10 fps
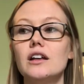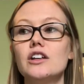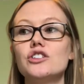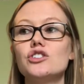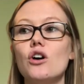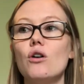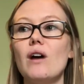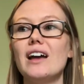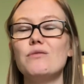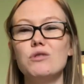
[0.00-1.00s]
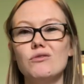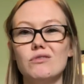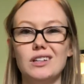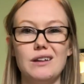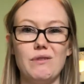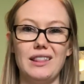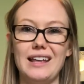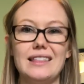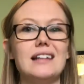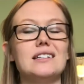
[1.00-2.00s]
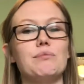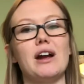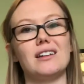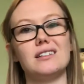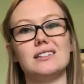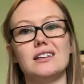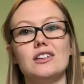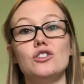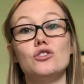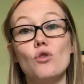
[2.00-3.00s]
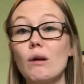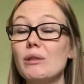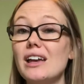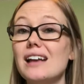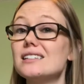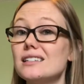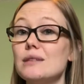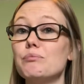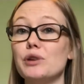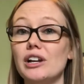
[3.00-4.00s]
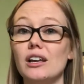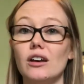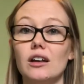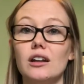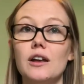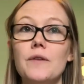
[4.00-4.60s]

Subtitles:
So I wouldn't really relate that to pregnancy. Normally I sleep pretty good.